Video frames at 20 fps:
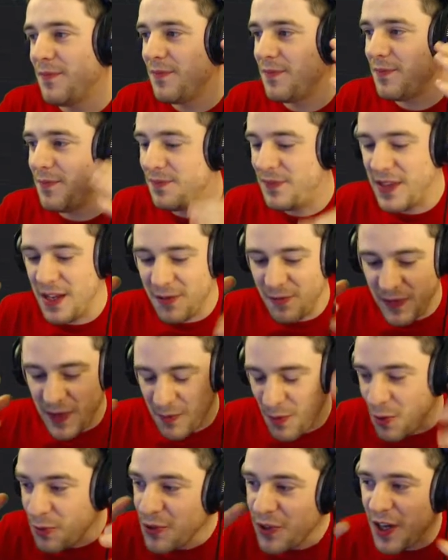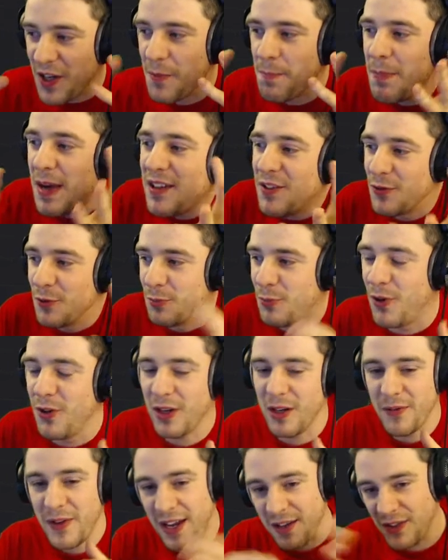their own kind of mental model
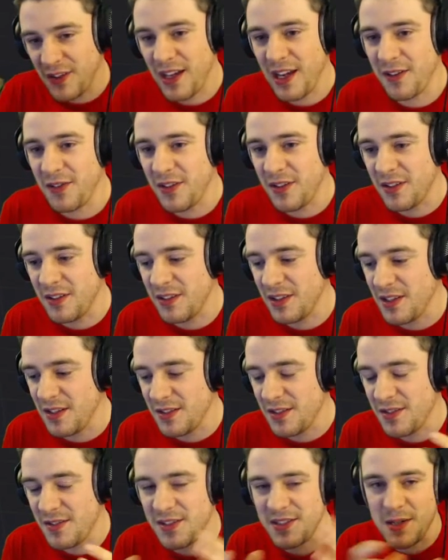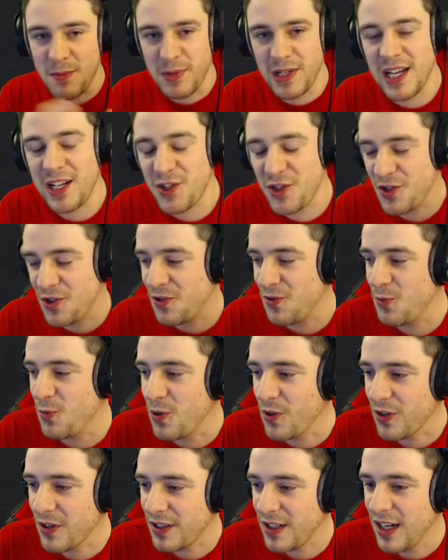of how the simulation should
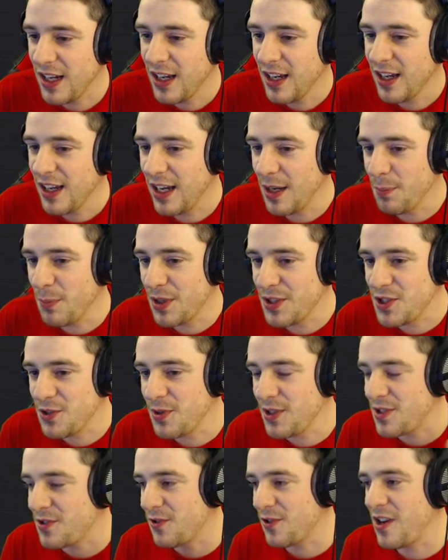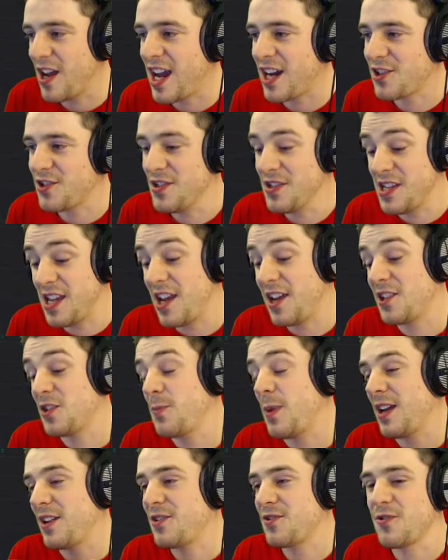work, and by doing certain actions they
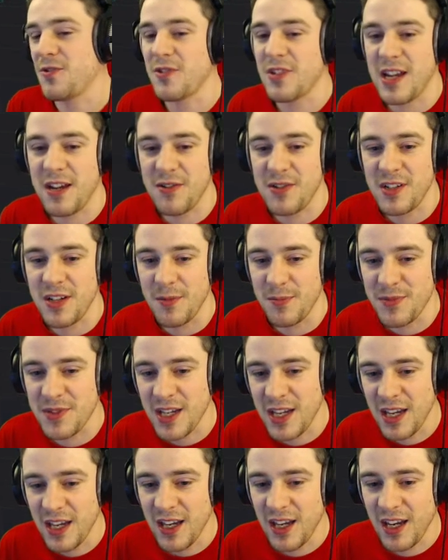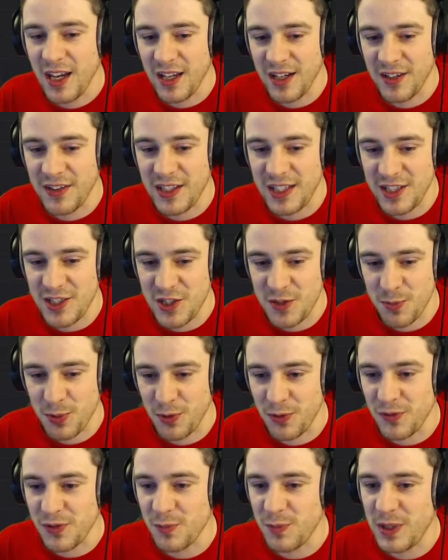expect certain outcomes. And I think it just
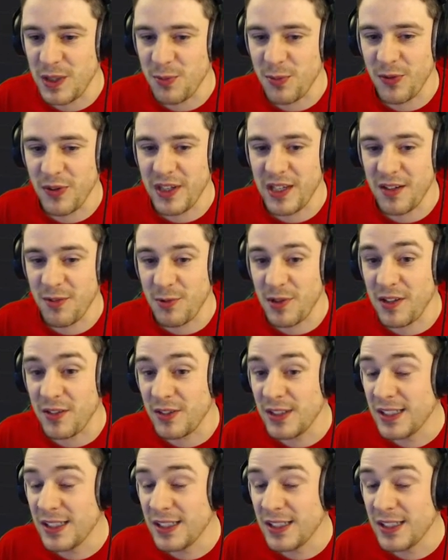proved to people that, well,